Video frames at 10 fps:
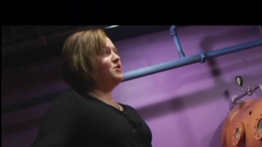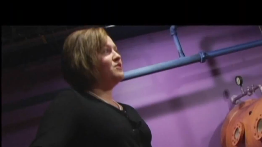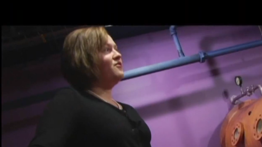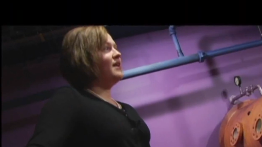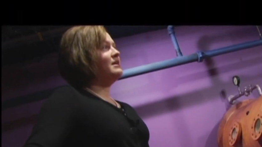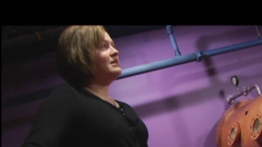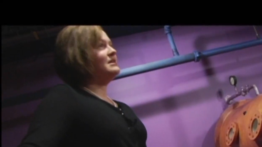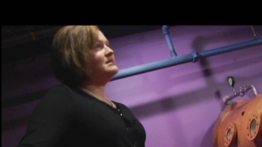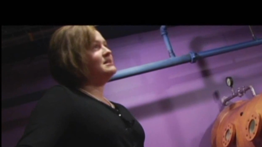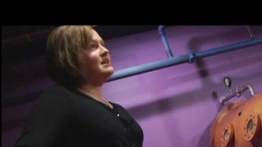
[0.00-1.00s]
You can find it
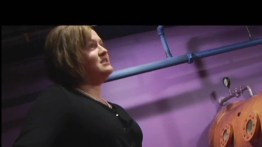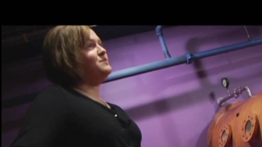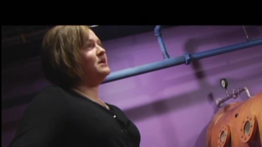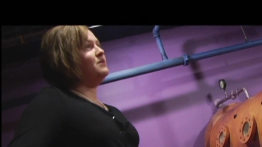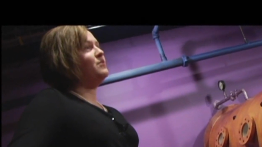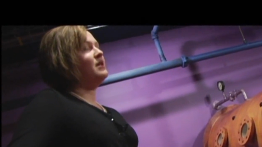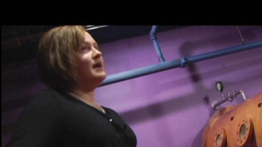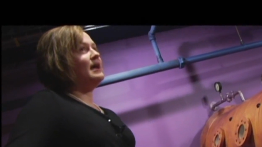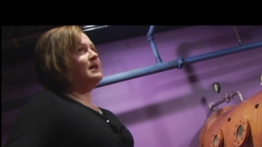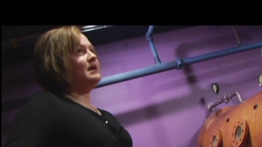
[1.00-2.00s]
listed as being
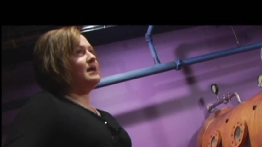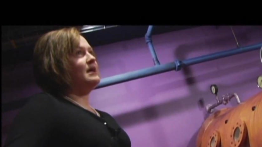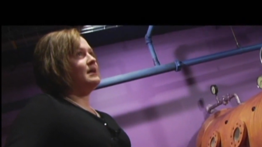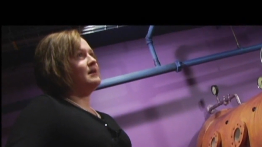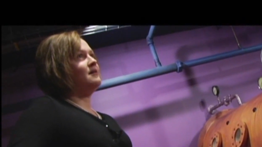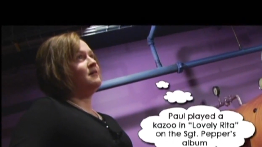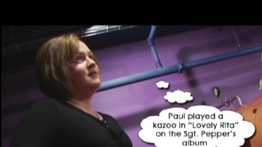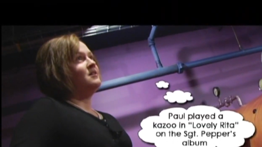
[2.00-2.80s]
played in